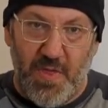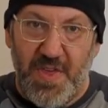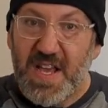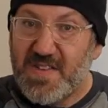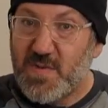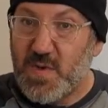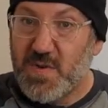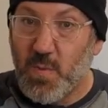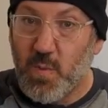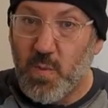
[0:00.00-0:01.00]
This
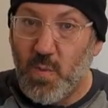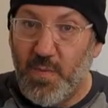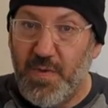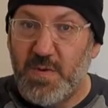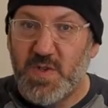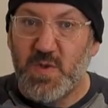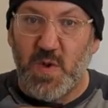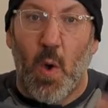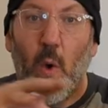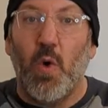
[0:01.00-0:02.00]
was a this
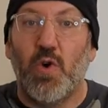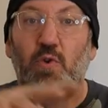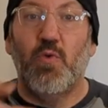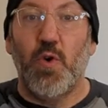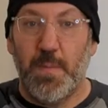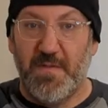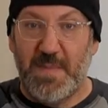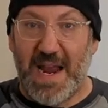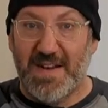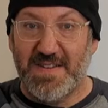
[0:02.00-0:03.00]
was a whole group
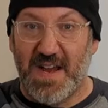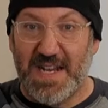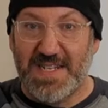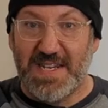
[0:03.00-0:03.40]
of Panasonic